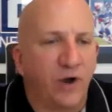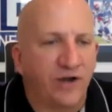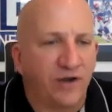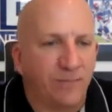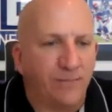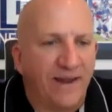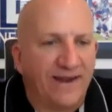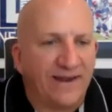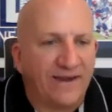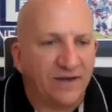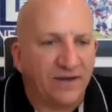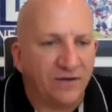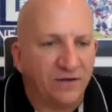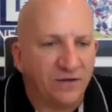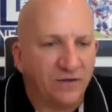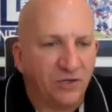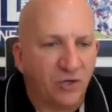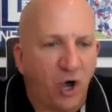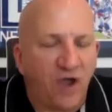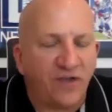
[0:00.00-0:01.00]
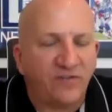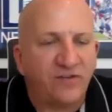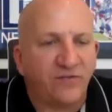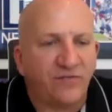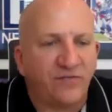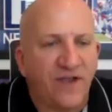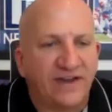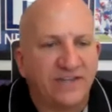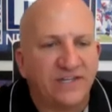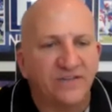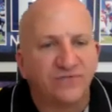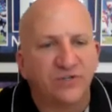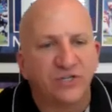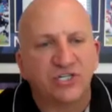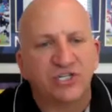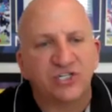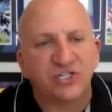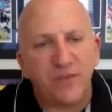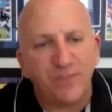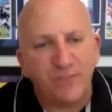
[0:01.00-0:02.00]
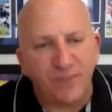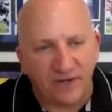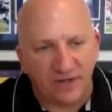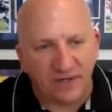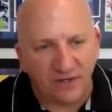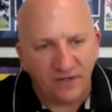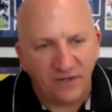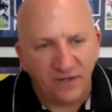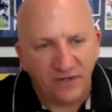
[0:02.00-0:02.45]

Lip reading: to make it cost effective to ship it.